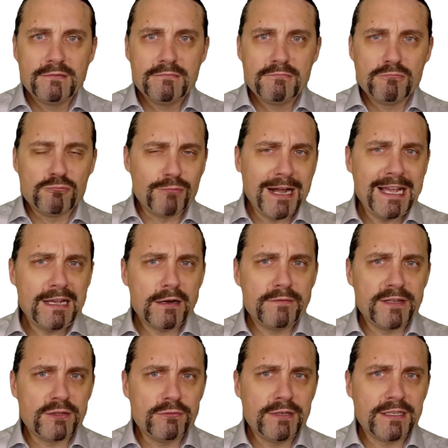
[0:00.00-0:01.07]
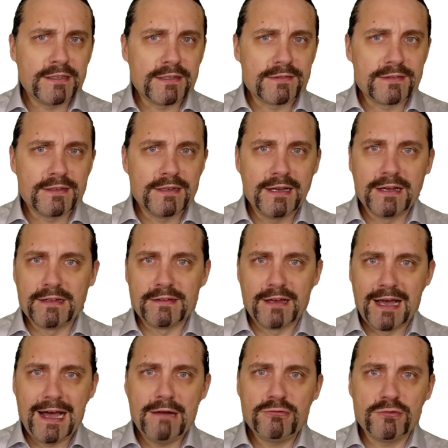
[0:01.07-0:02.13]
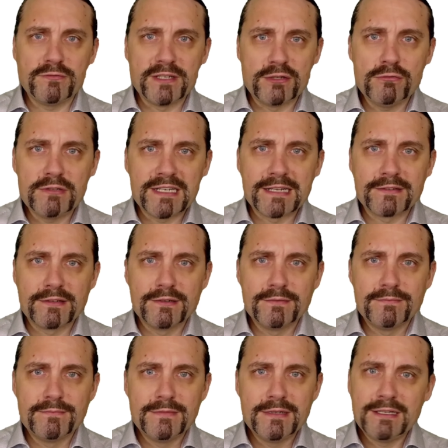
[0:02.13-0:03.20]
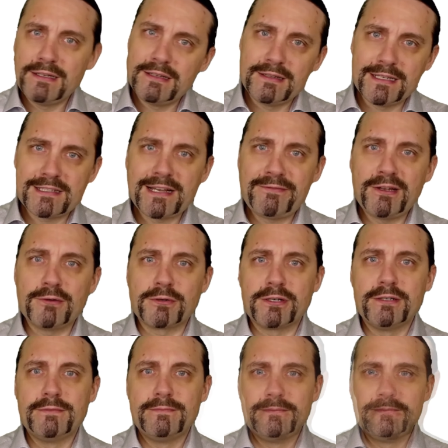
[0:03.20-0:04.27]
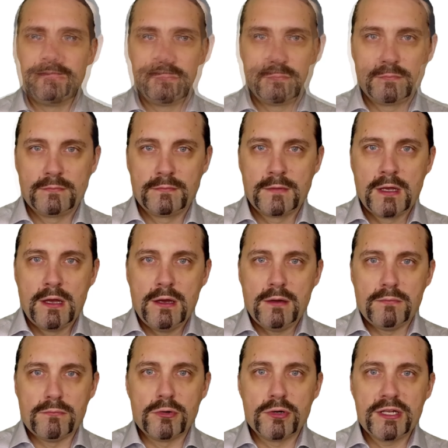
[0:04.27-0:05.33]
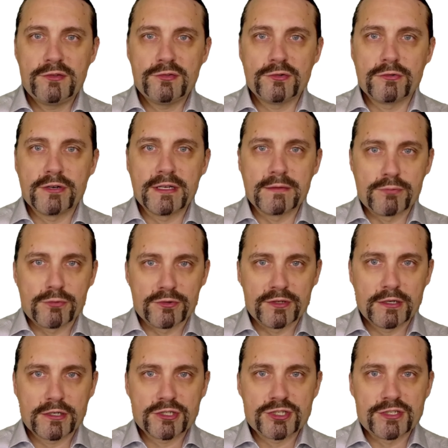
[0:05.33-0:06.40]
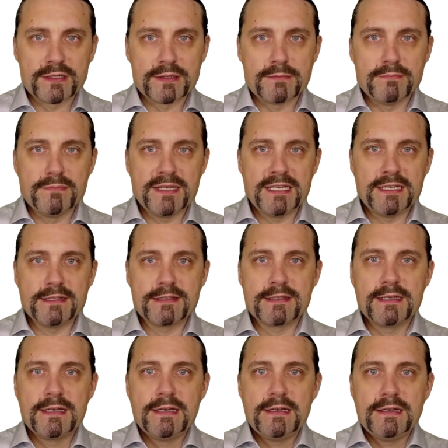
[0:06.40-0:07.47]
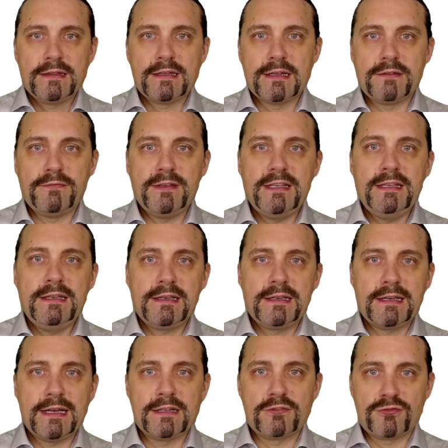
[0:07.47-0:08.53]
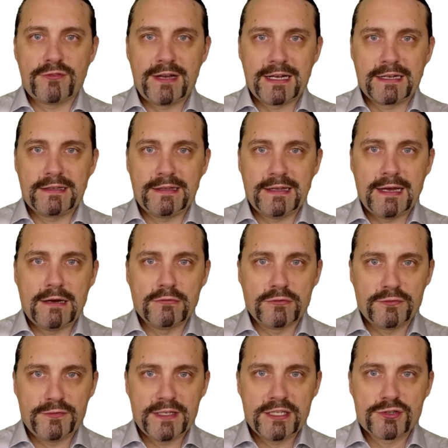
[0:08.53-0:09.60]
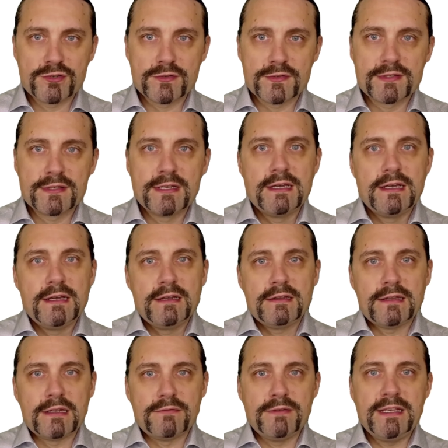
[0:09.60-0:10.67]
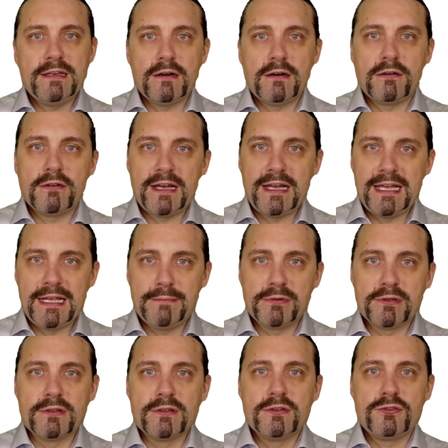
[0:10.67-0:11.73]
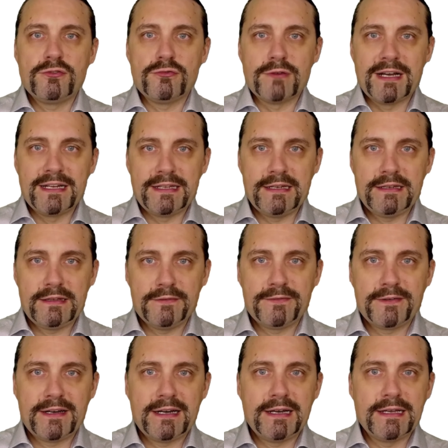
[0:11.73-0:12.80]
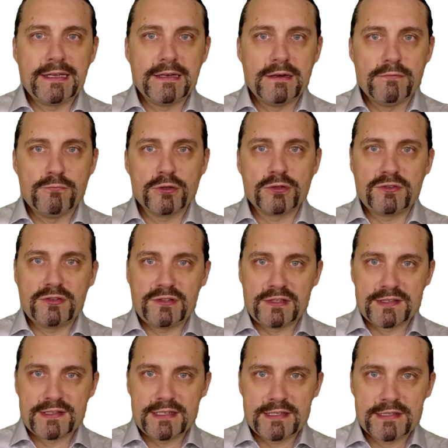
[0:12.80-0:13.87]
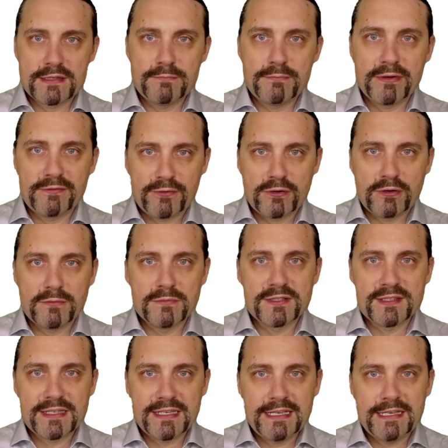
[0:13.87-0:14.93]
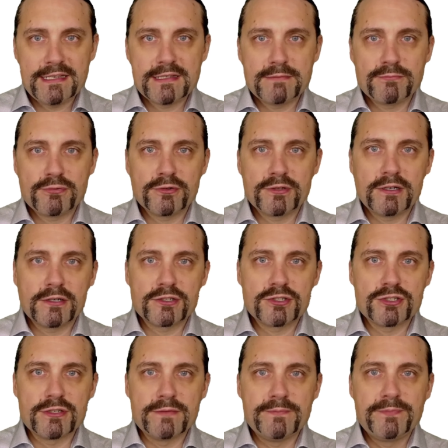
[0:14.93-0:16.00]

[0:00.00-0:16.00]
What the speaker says: why are we doing this and how do we do that? Let's have a look. Monitoring production means that we can track down features, that we are able to identify what the system performance is in production,